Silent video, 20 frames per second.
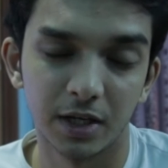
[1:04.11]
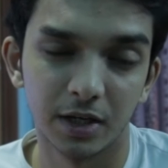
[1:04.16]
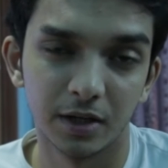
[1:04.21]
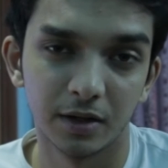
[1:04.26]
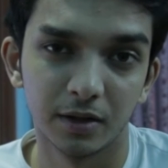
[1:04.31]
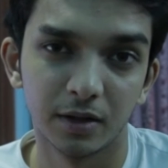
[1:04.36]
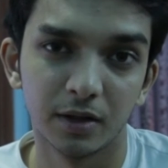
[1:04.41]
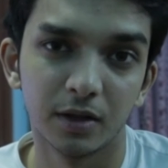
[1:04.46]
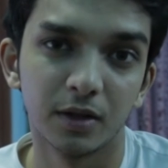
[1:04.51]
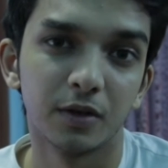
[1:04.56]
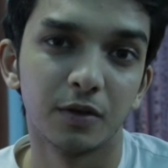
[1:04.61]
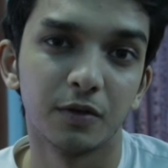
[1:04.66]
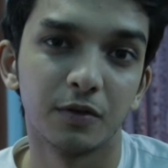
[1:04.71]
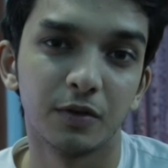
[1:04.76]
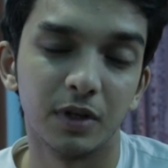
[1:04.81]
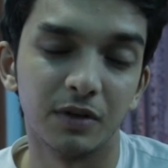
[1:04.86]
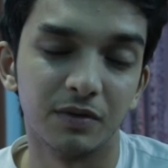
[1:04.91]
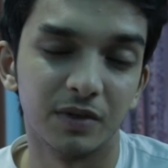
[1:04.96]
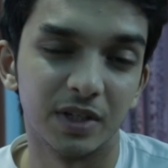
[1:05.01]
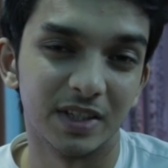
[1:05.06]

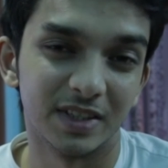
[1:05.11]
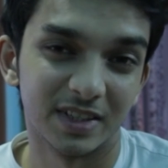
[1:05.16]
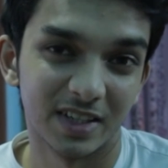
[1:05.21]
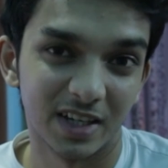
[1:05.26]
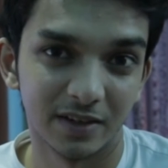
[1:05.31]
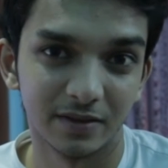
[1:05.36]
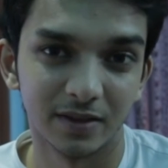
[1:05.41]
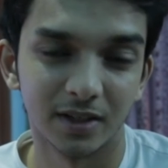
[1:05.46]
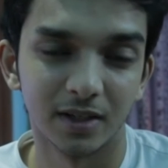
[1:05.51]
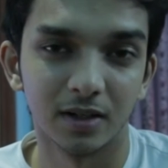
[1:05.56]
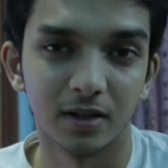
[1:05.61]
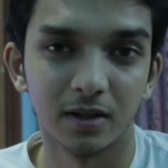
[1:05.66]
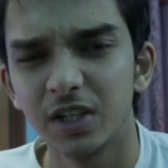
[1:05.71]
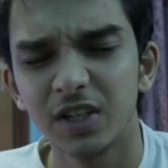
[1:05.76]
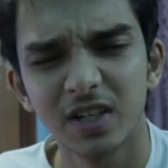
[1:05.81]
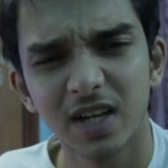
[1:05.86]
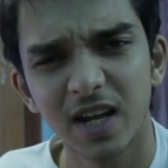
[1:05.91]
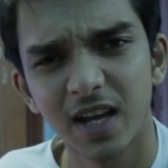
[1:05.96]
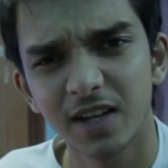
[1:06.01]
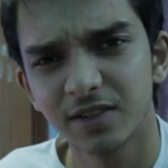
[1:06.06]
A57.
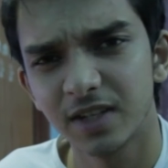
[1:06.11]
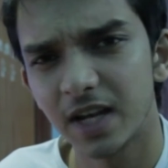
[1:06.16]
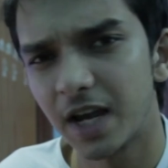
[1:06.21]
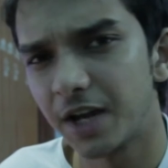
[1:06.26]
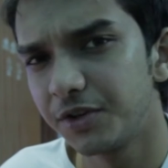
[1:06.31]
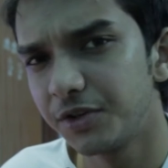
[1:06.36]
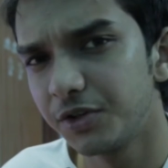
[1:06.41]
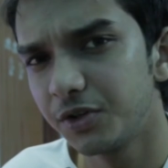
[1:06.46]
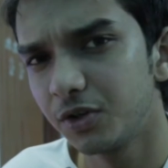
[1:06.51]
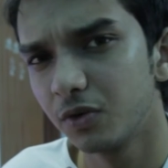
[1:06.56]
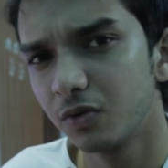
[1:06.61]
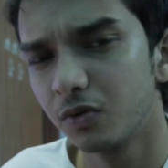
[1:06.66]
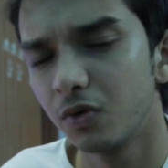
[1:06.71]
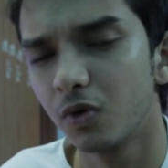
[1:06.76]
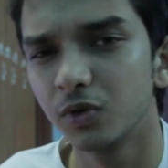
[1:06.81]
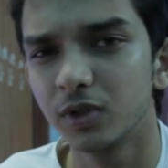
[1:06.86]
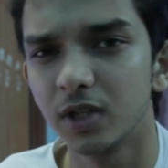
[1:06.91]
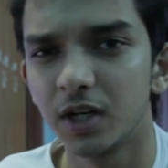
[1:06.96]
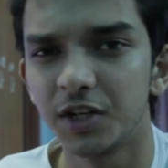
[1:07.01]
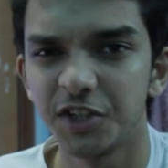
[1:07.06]
It has Adreno
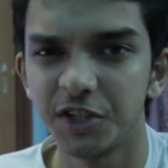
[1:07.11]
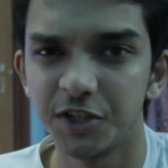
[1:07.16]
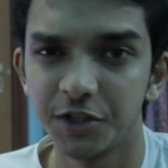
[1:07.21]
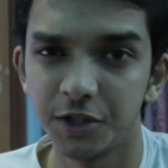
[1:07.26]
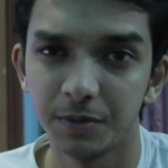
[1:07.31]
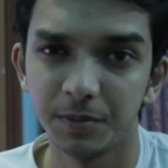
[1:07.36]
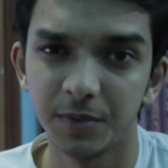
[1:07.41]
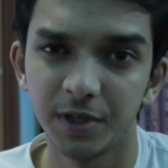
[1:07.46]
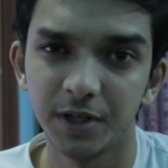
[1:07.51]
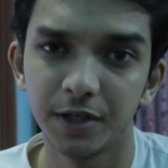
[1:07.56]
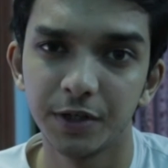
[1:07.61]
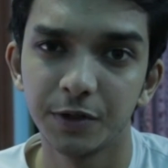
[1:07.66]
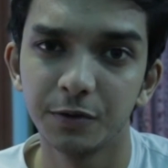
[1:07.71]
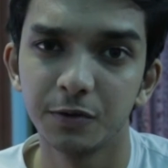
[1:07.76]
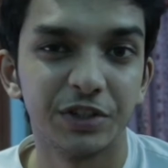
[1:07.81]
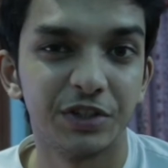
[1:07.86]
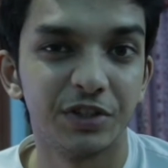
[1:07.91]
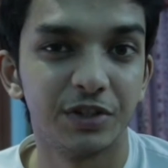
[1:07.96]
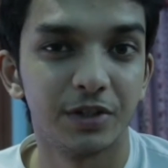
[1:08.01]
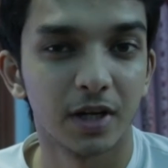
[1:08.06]
430
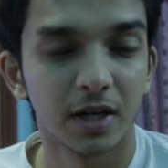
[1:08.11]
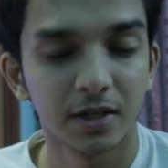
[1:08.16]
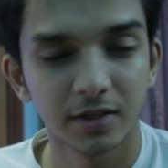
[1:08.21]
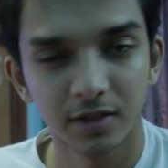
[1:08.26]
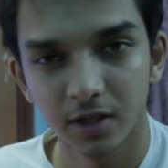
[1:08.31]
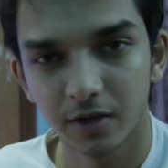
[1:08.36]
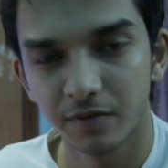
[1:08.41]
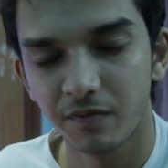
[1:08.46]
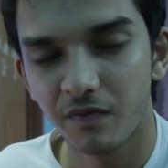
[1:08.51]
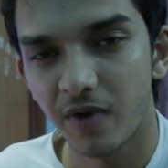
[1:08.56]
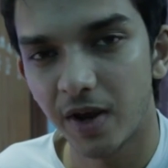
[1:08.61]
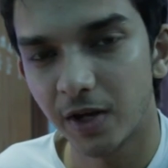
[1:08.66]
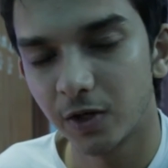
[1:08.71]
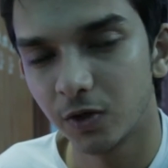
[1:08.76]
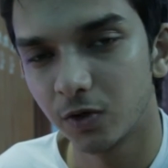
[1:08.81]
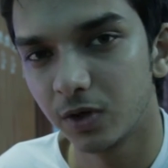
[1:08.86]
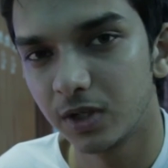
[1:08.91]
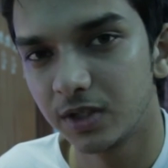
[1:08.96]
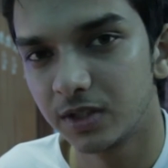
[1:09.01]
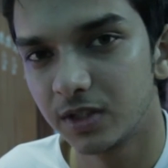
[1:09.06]
GPU. It does have
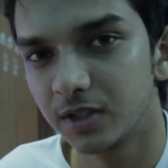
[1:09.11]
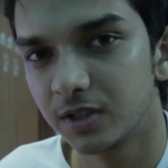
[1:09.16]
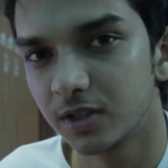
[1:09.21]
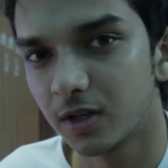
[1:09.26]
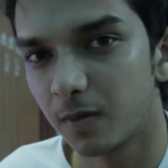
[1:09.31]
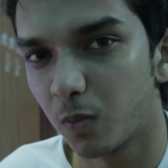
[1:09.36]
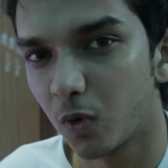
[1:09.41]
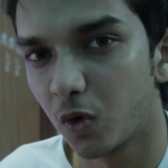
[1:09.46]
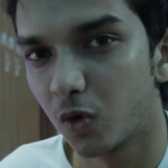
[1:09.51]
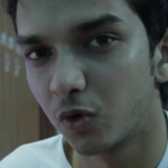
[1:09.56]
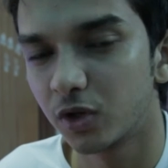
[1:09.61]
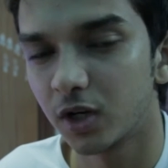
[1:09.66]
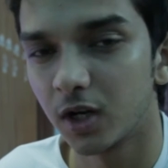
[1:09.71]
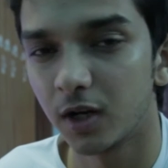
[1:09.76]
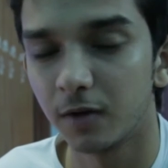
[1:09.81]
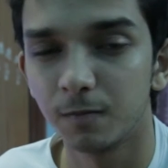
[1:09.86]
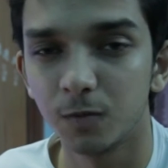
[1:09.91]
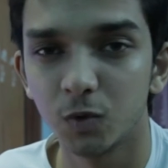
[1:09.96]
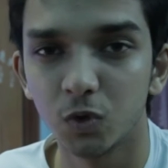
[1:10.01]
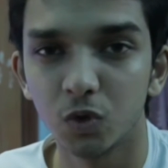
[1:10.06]
micro SD support
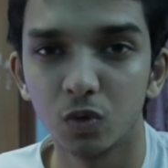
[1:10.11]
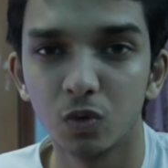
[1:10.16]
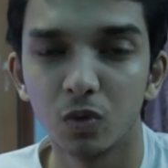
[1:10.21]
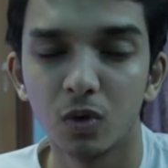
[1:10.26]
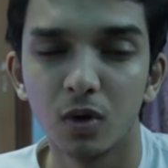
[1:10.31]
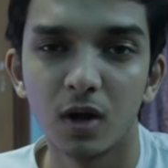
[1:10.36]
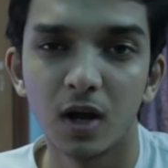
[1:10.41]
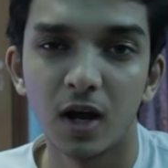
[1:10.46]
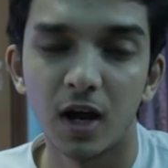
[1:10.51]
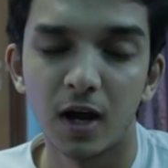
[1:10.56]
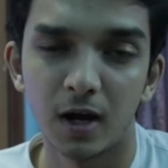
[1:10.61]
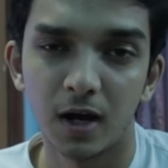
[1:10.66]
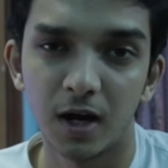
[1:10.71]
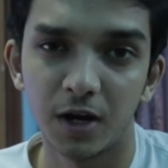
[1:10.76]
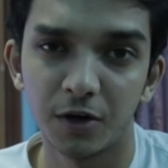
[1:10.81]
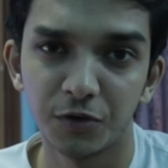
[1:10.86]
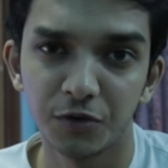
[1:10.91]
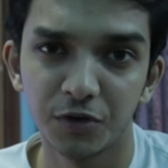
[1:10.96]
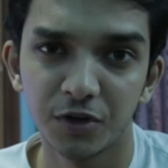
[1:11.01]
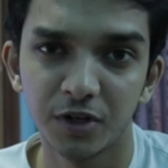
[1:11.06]
up to
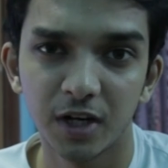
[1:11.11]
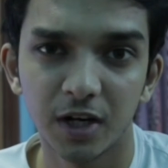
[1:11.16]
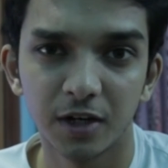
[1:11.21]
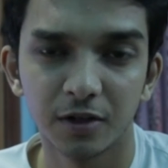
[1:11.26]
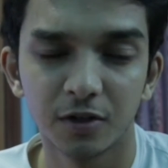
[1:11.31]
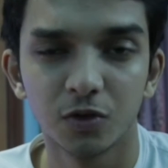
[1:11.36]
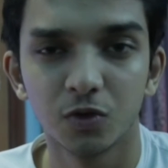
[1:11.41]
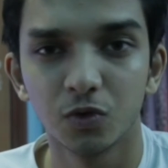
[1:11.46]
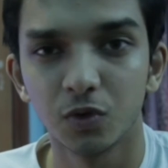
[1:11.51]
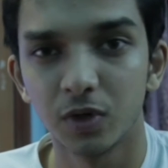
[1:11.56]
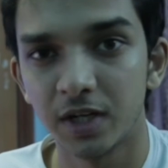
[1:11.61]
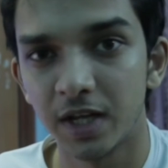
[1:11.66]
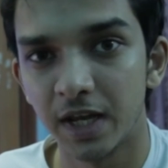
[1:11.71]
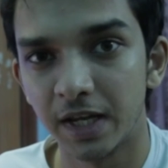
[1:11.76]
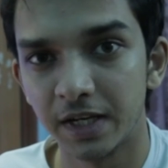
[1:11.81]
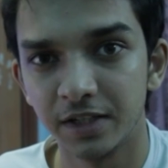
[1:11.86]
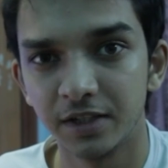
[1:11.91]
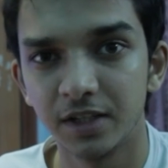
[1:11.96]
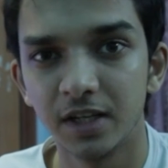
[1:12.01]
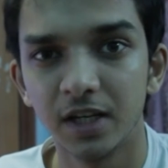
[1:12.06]

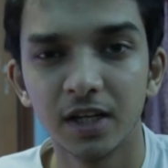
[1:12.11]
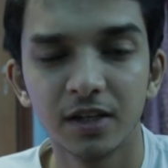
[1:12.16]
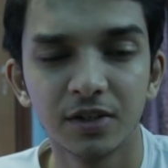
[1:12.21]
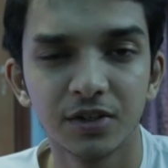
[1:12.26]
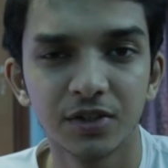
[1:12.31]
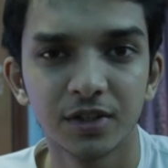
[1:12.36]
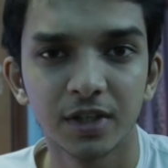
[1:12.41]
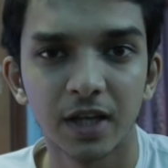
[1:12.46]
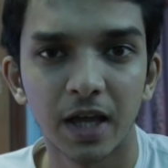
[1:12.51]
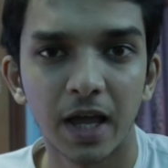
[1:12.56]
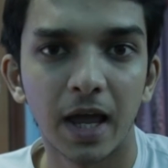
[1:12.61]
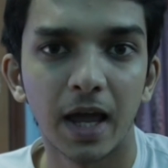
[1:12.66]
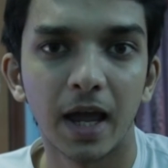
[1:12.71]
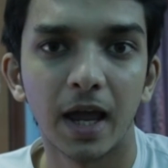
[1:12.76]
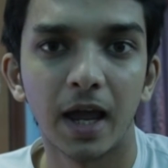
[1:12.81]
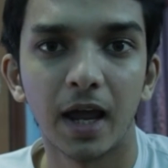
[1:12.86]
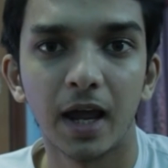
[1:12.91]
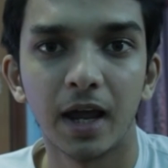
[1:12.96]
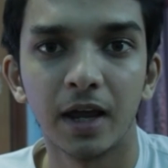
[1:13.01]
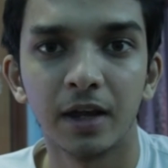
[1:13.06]
128 gigs,
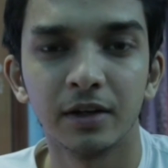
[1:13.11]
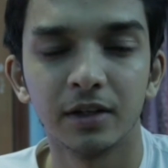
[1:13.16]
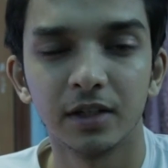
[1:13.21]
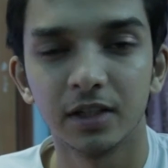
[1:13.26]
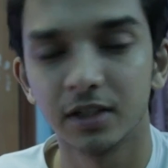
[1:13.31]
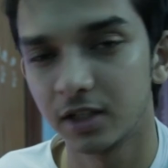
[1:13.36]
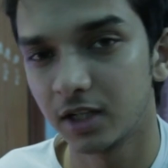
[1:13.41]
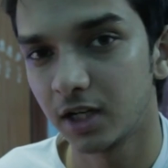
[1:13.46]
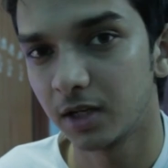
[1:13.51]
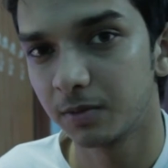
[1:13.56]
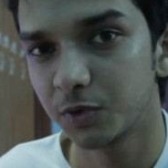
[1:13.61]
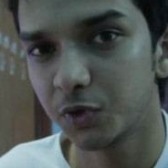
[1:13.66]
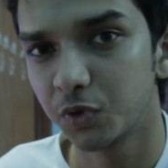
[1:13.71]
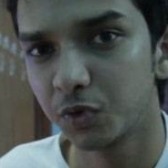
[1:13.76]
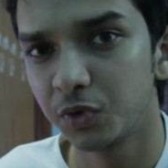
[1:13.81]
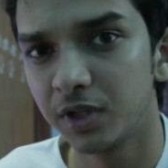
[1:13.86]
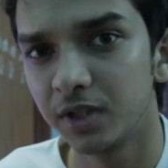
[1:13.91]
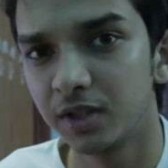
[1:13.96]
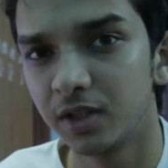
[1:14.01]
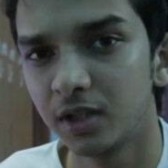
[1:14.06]
and it comes
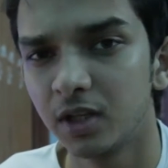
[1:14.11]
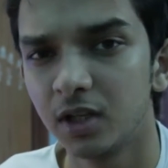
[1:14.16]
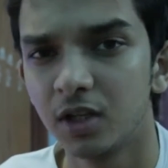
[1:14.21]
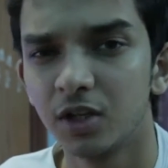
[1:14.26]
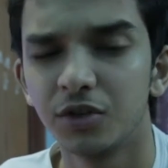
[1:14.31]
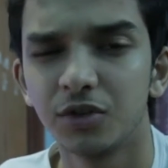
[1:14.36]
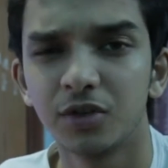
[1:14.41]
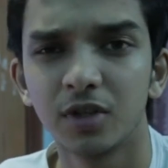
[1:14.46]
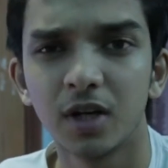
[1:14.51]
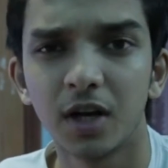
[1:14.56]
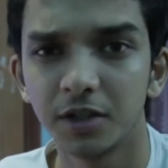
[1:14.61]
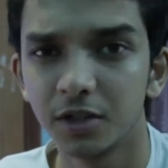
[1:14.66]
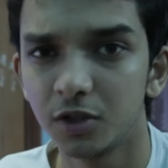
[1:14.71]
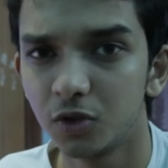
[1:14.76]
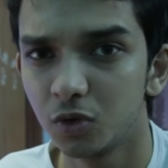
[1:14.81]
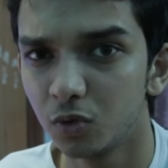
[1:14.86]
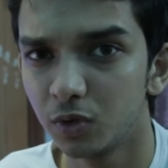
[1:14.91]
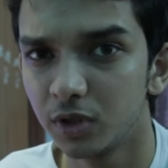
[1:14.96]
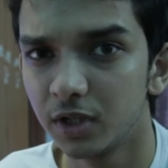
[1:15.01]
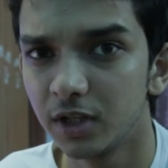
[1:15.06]
with
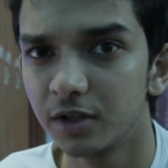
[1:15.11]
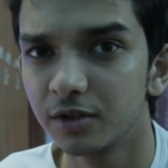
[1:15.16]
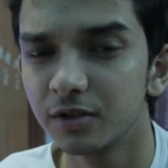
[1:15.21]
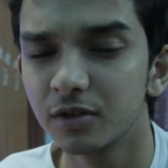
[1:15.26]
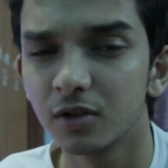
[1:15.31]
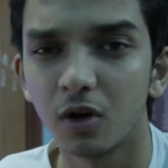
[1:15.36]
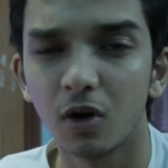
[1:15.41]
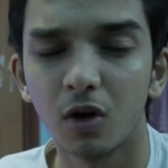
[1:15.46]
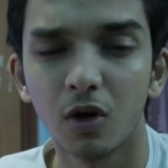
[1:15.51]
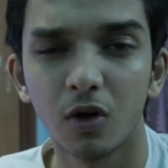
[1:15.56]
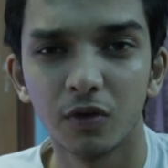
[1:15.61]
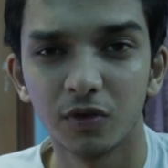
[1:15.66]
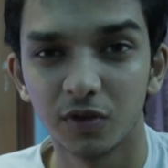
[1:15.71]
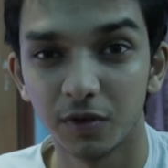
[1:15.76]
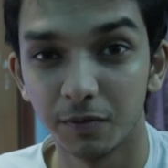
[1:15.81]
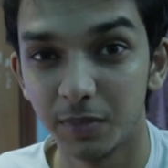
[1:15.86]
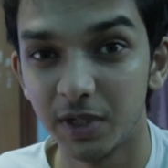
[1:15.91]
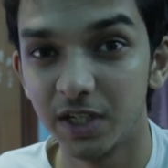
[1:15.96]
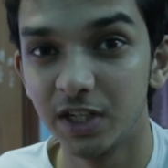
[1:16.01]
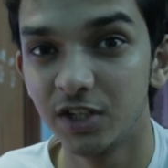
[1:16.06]
32 gigs
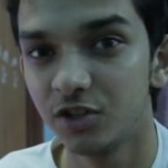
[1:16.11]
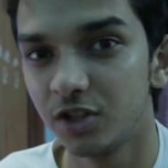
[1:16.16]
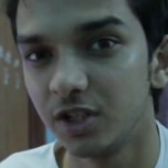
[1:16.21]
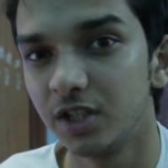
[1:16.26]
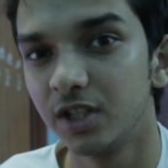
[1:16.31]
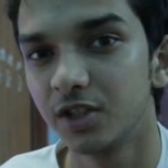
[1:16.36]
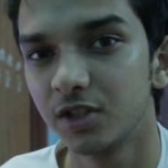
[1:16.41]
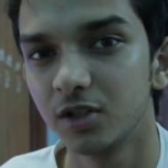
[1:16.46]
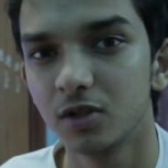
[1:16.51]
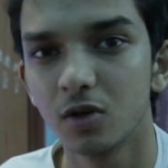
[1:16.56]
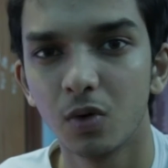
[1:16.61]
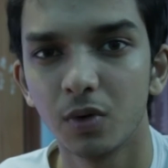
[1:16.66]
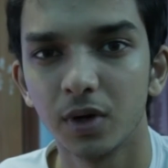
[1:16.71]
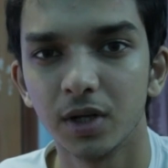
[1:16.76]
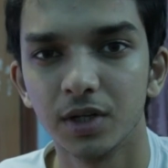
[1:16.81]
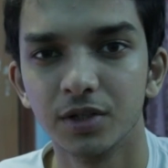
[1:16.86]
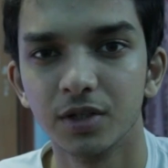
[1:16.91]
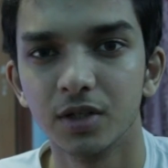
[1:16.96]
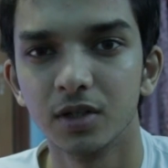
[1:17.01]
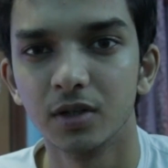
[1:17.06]
of built-in
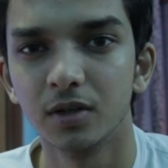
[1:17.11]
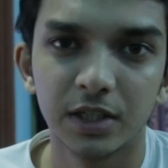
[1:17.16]
storage.